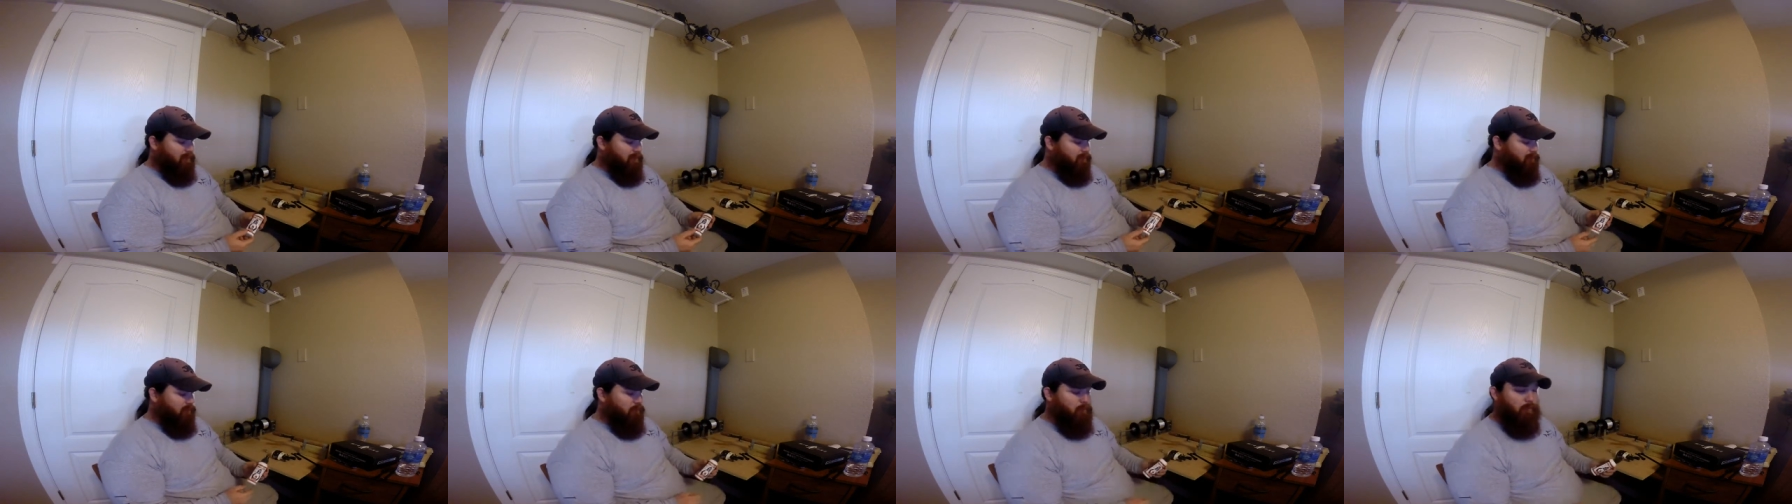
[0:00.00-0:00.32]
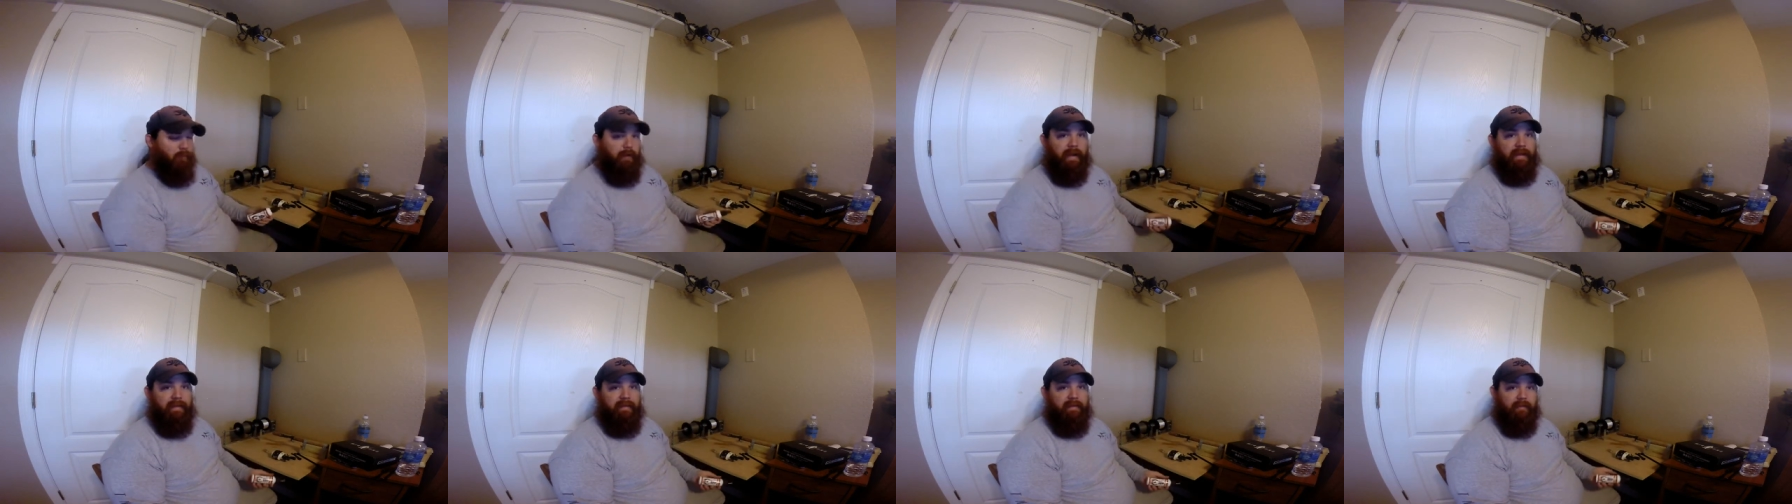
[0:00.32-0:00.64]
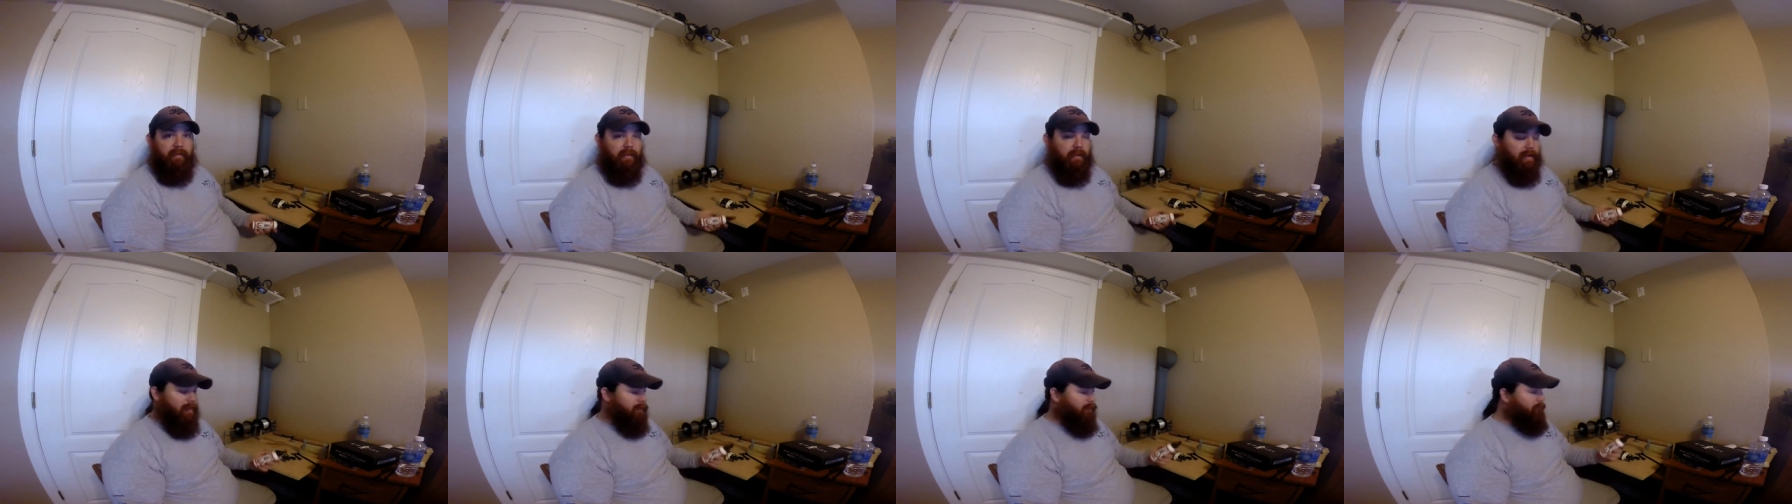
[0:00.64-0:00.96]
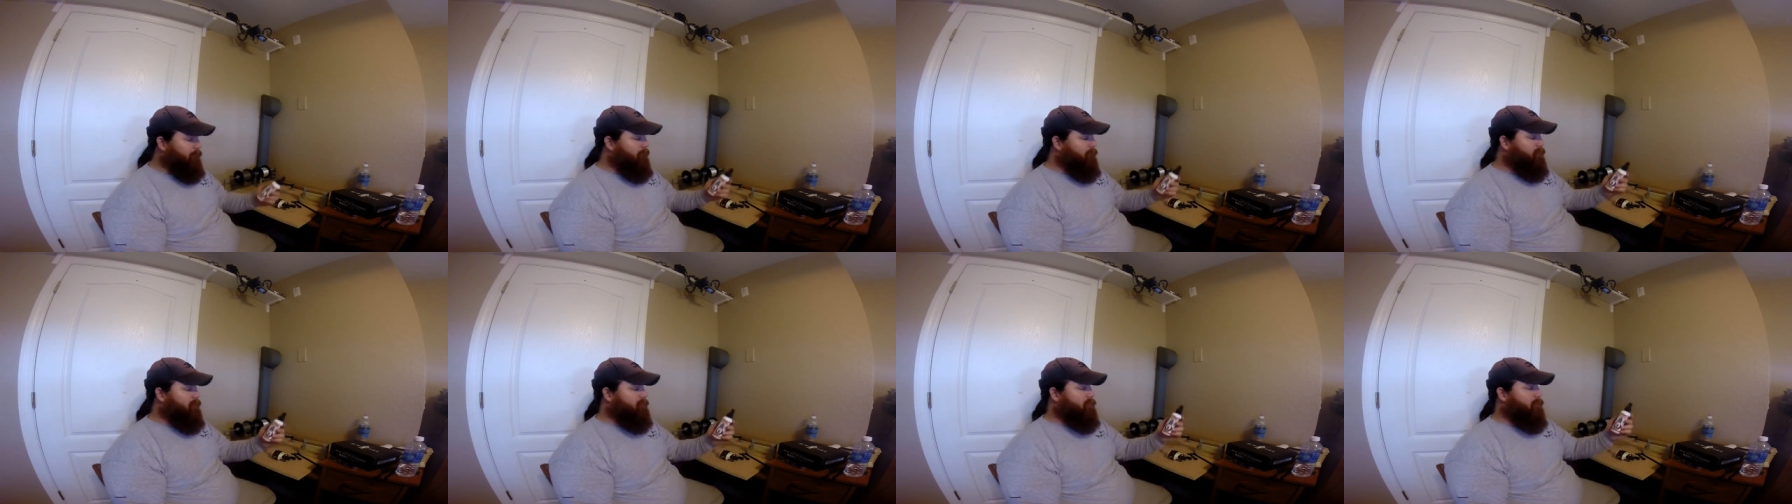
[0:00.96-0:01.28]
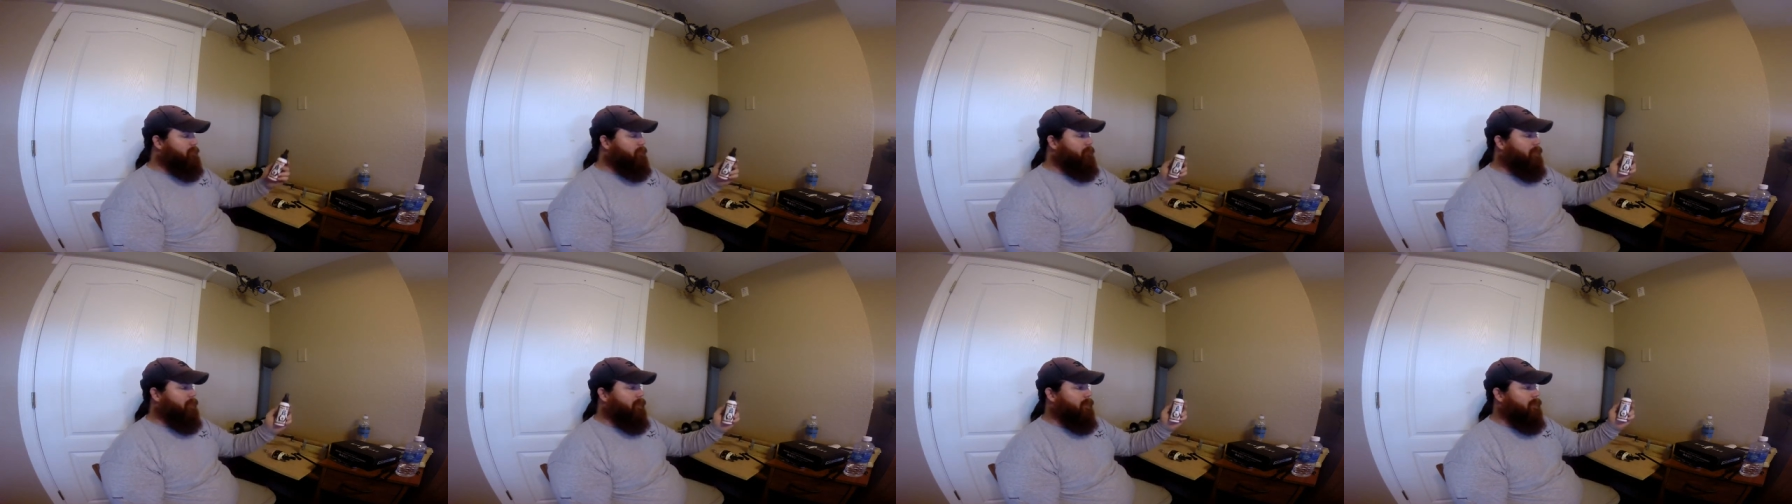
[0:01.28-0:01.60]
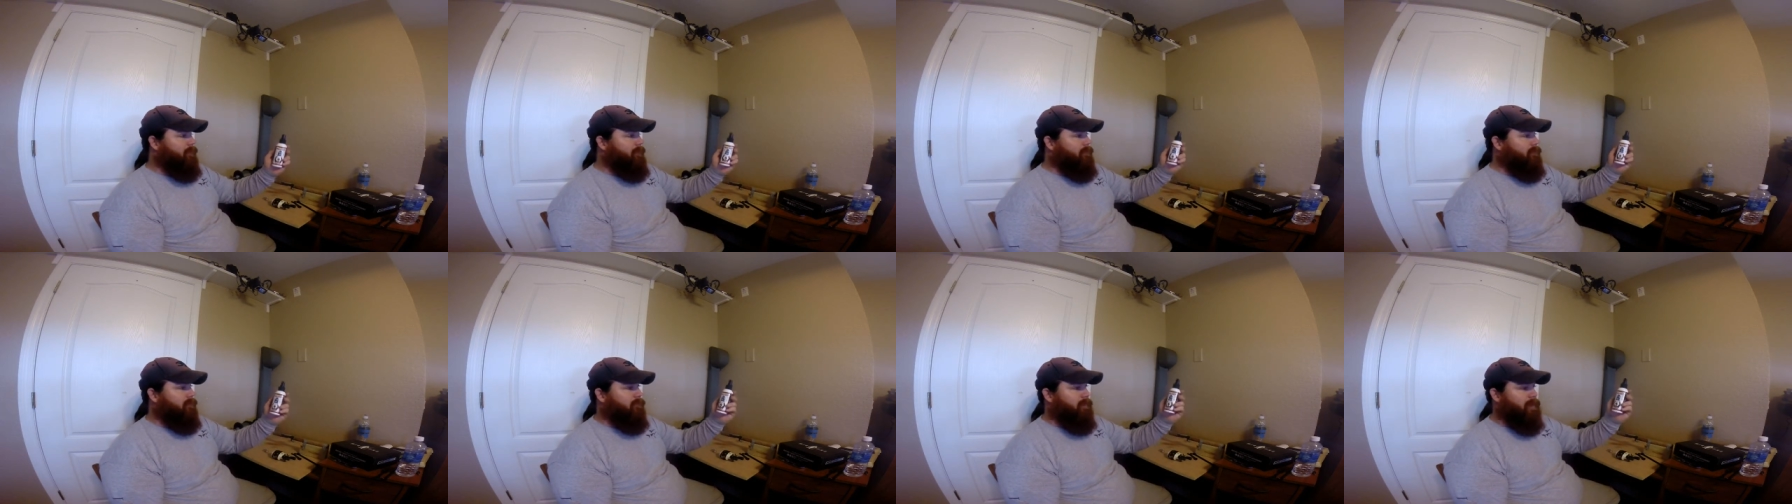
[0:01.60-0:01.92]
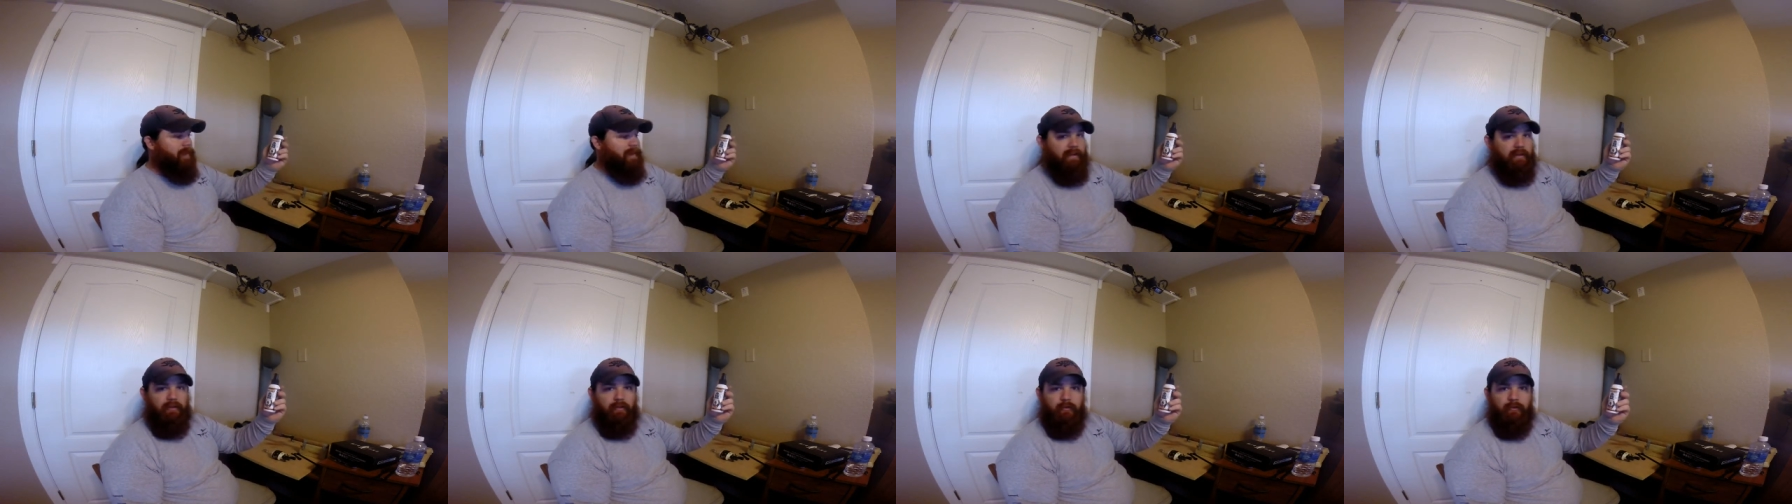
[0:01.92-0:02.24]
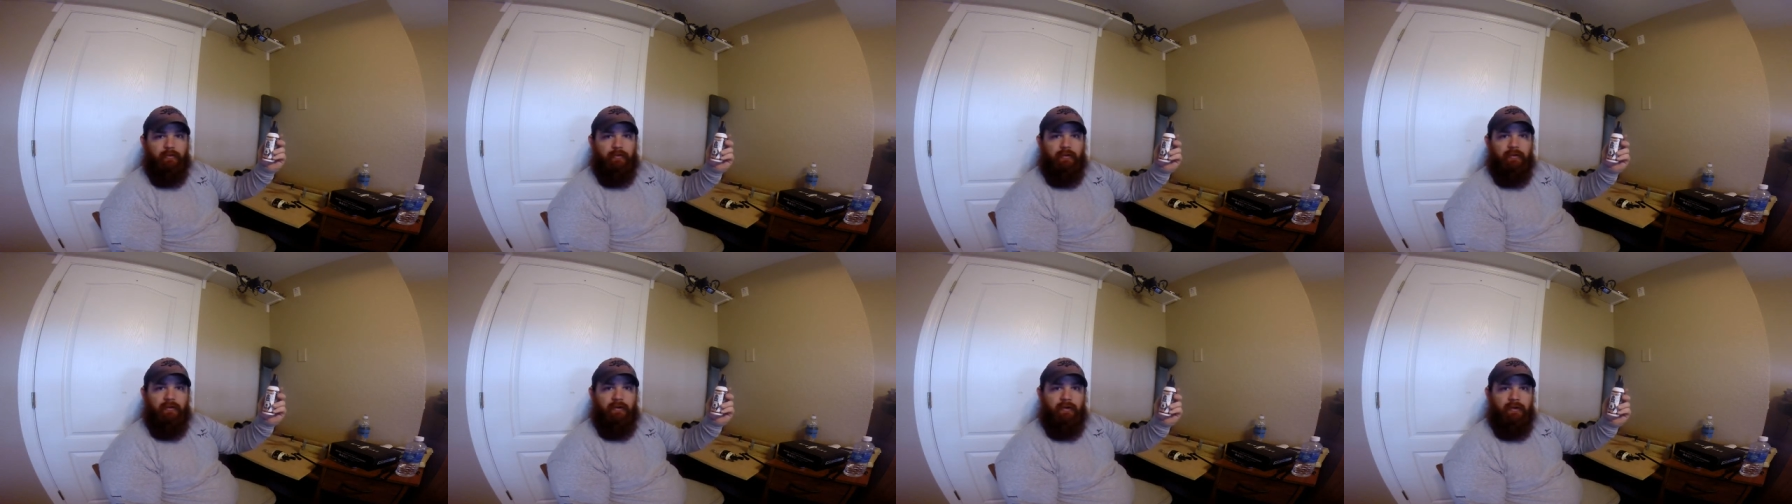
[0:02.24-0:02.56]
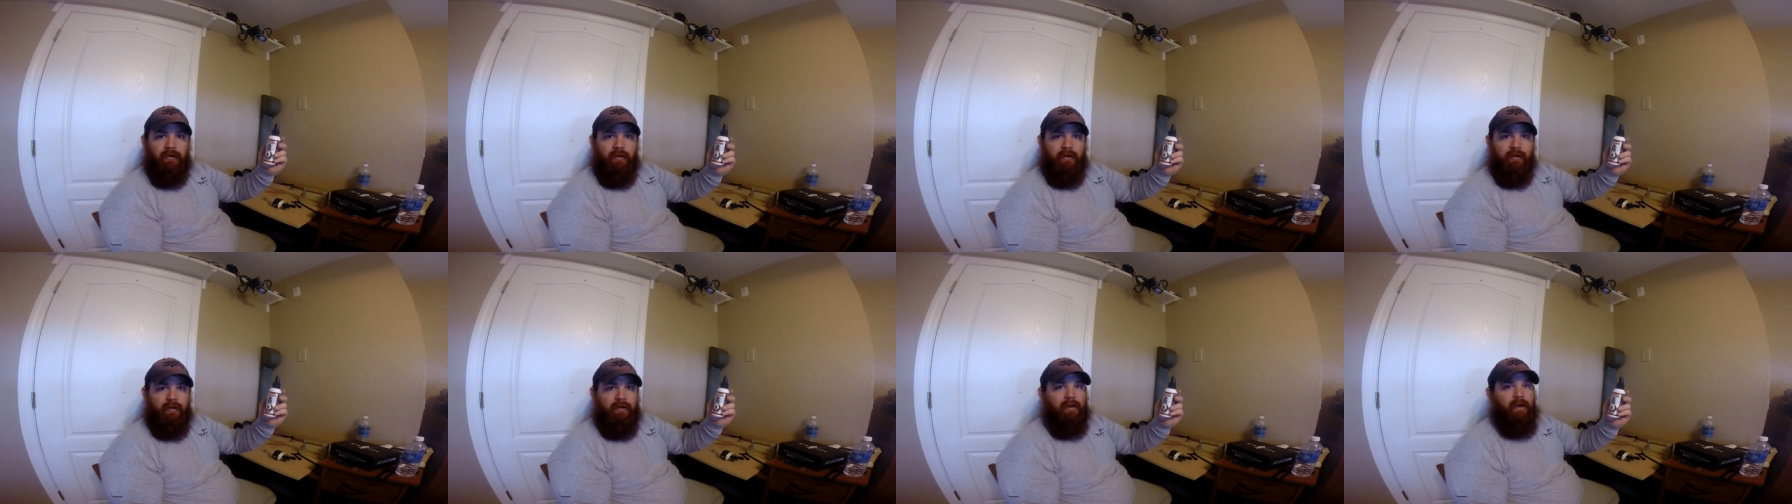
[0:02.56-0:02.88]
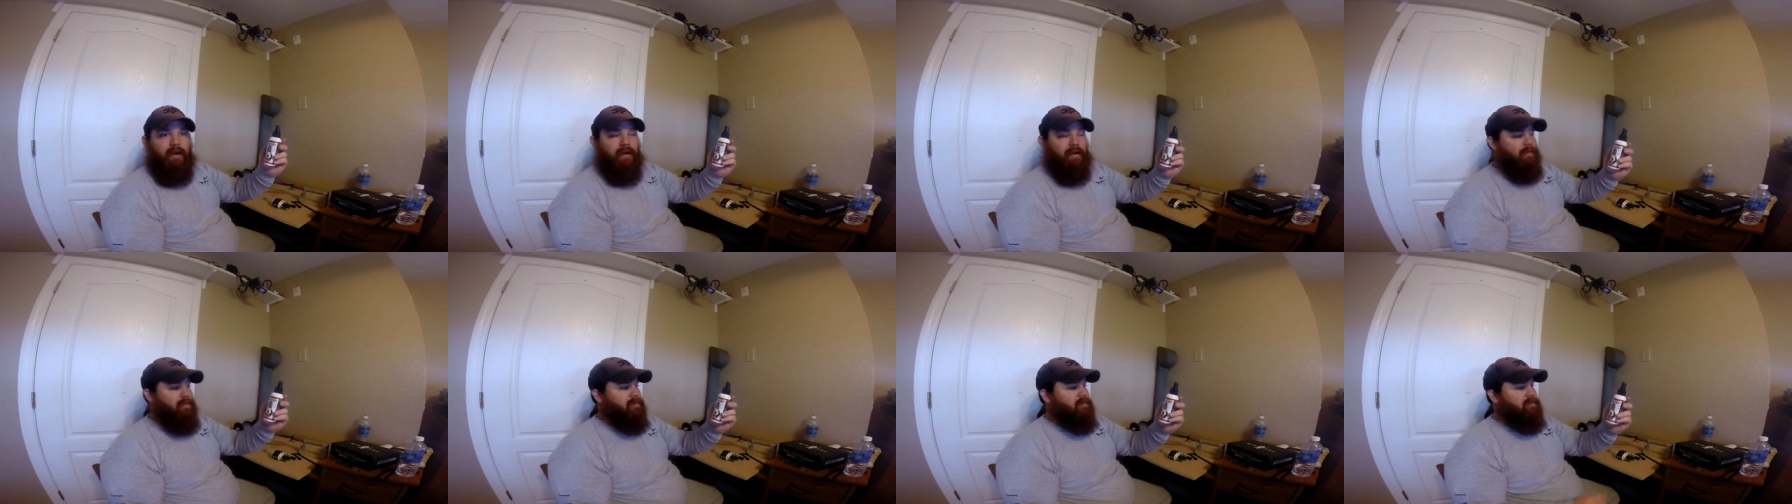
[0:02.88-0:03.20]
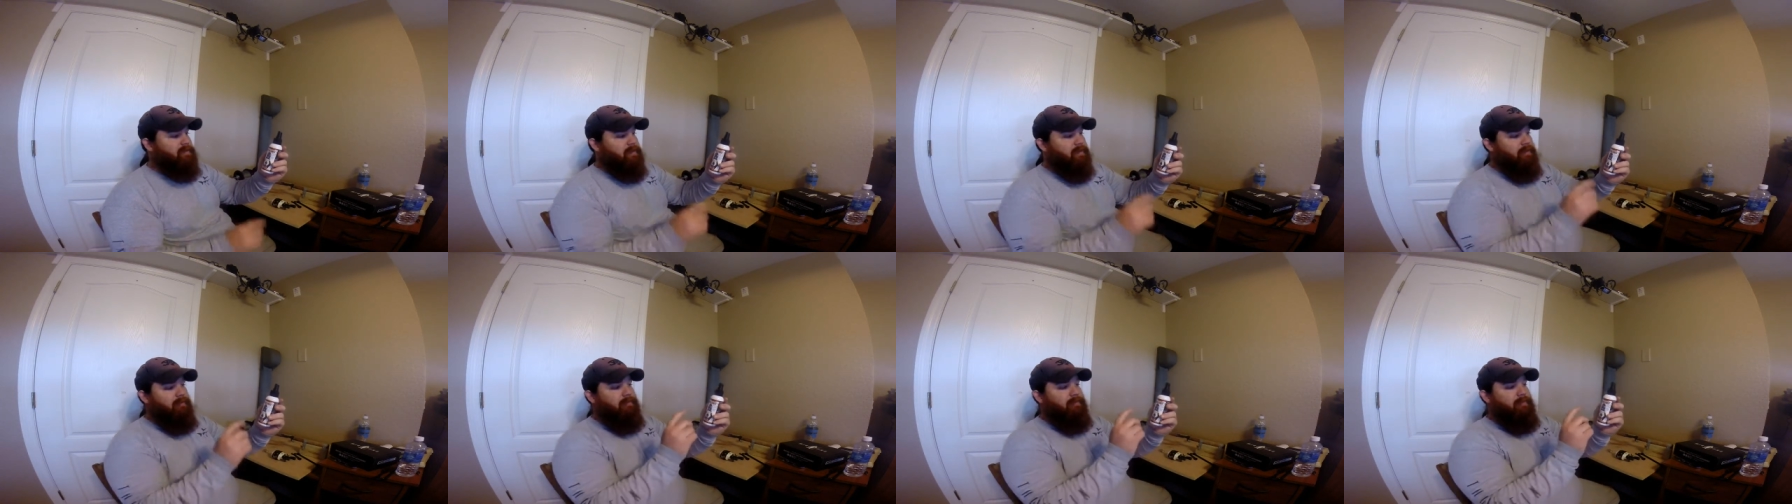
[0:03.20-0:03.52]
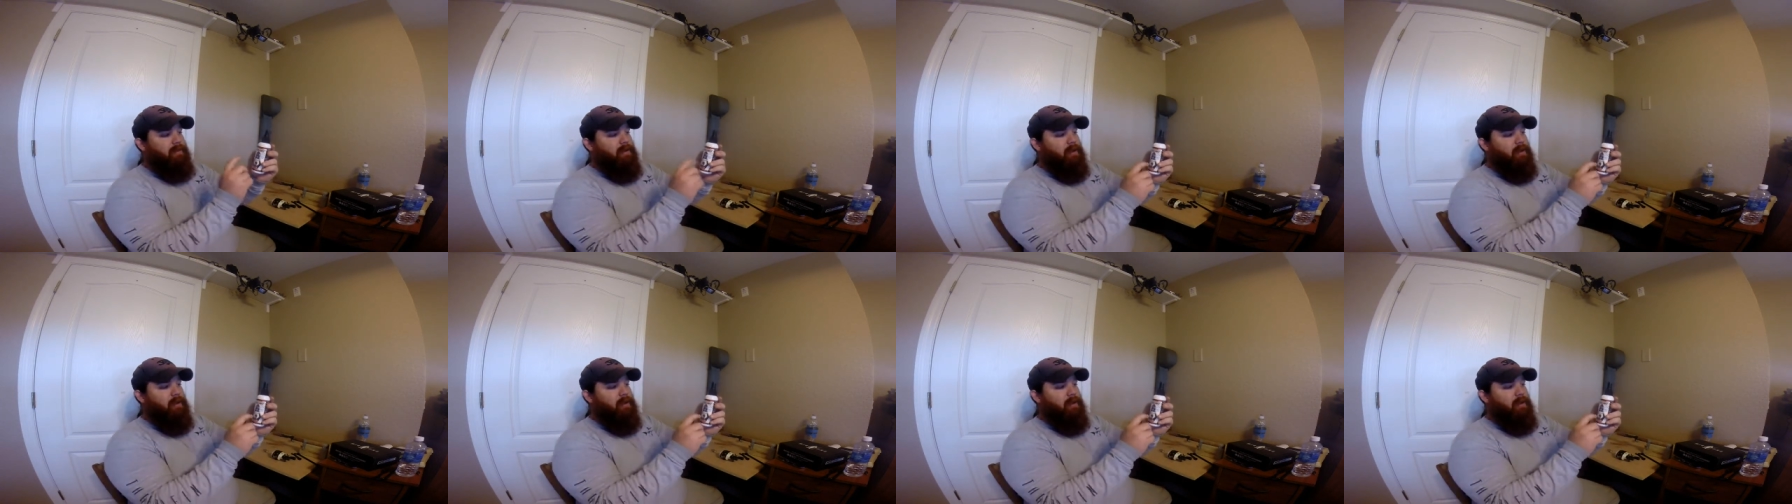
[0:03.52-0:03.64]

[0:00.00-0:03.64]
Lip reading: lubricate the line with some line and lure. This stuff